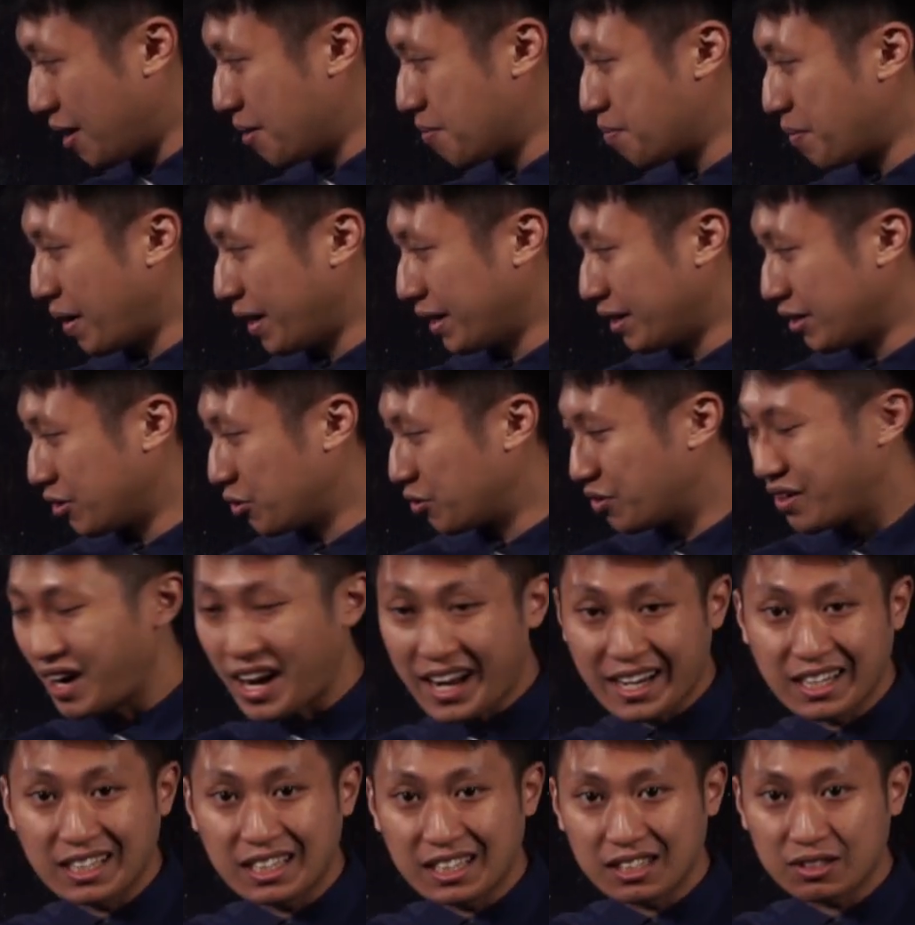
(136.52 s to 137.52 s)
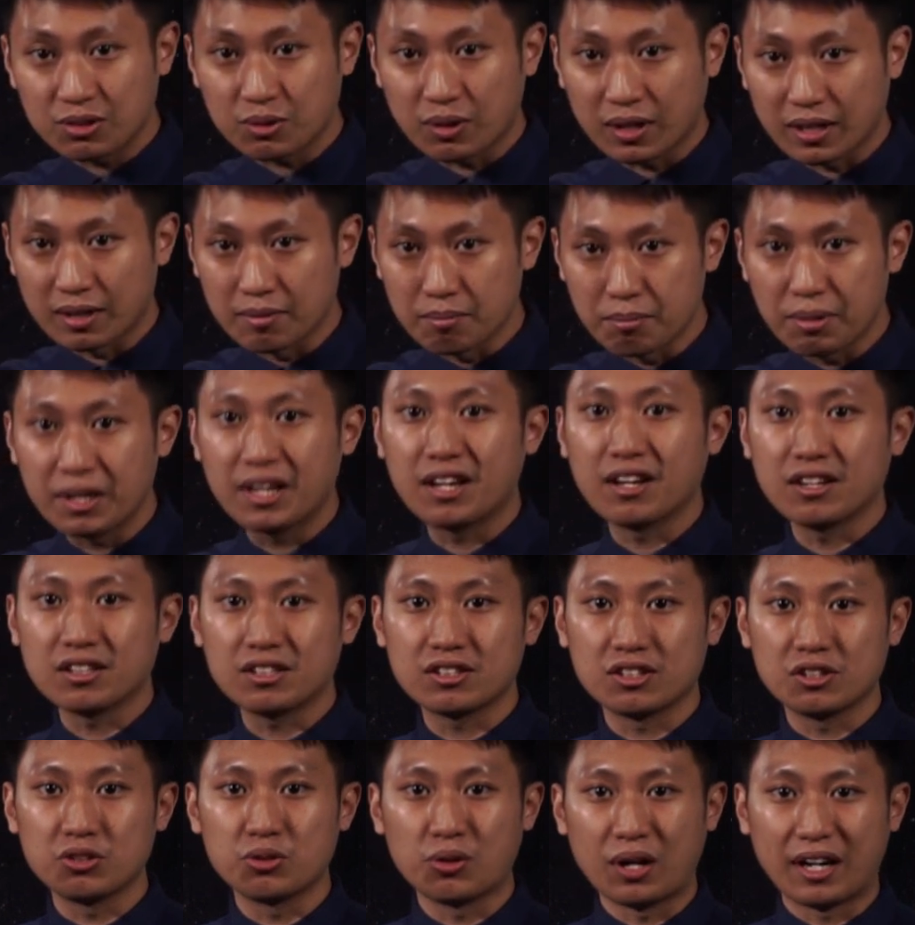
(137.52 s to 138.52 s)
but you write this one
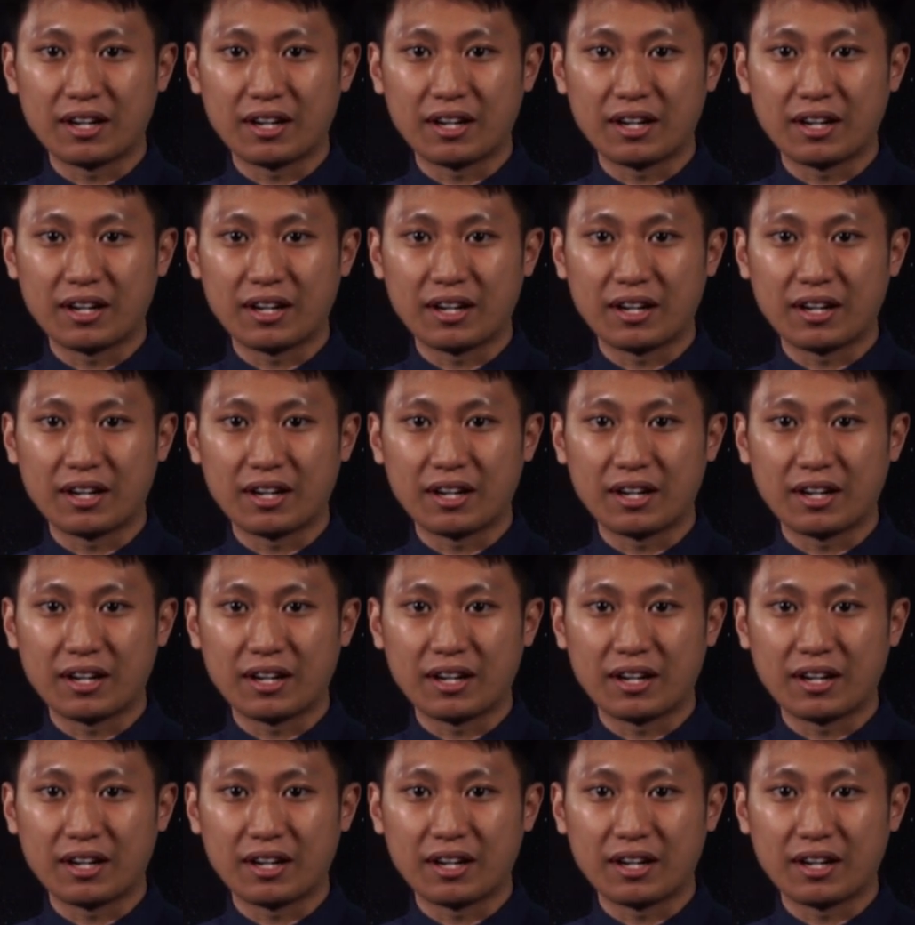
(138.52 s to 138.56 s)
because you